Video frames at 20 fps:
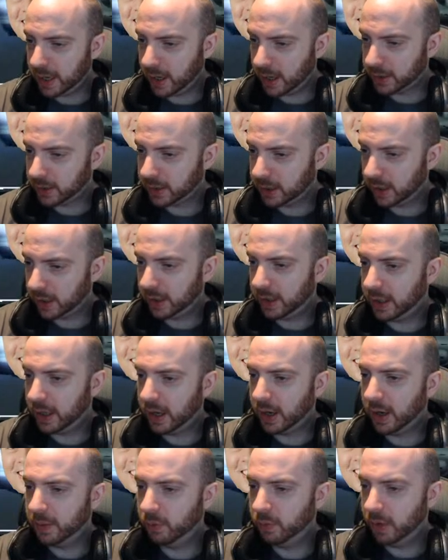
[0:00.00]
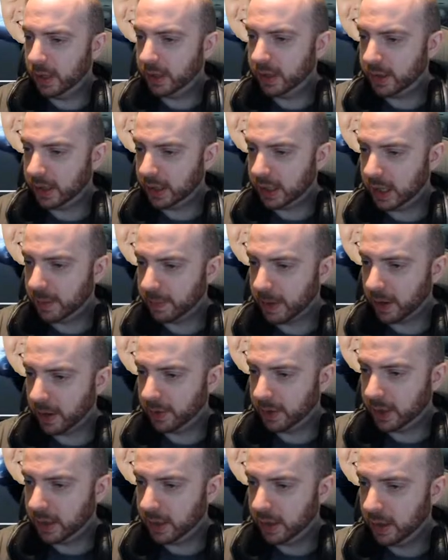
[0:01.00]
last night. I'm really thinking
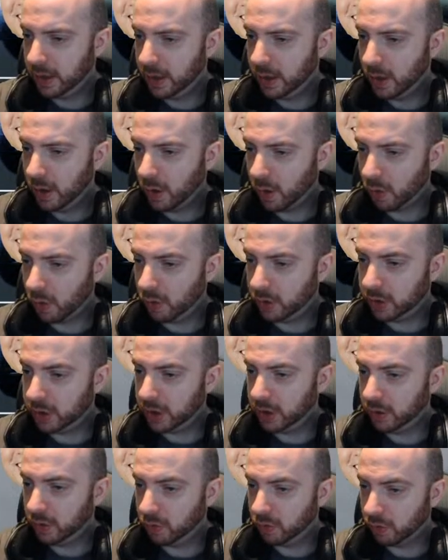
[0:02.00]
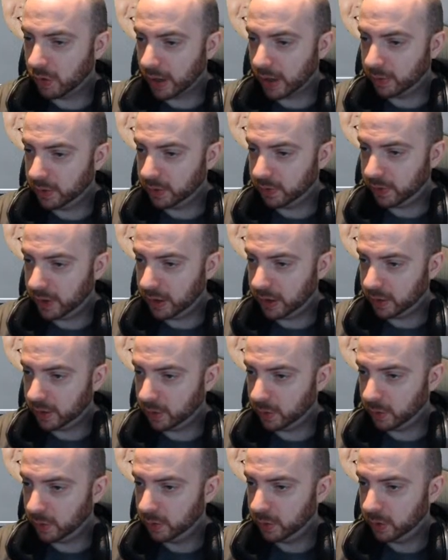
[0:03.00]
about the Origin ground
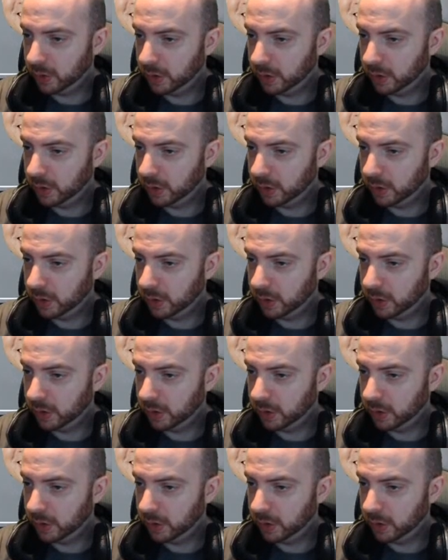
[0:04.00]
vehicle.